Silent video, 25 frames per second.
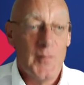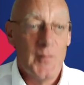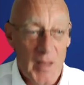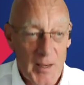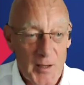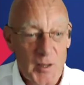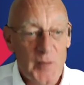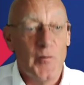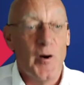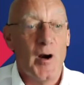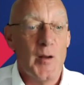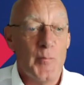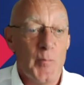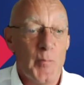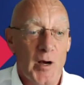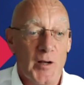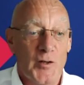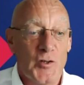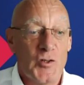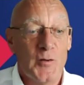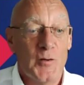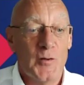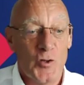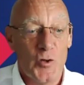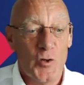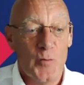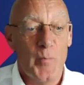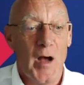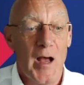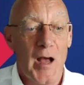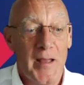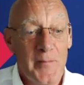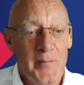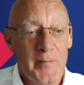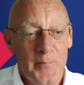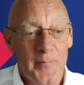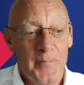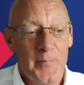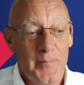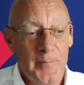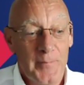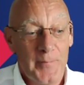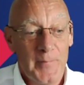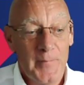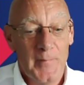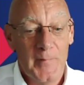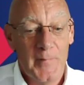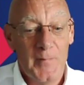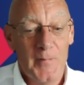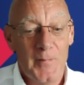Thank you very much. Goodbye.
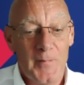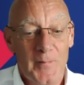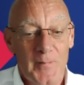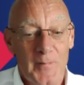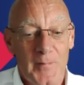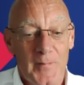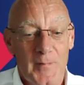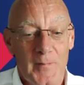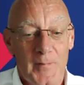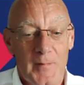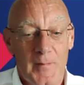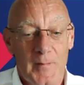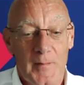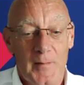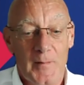Thank you.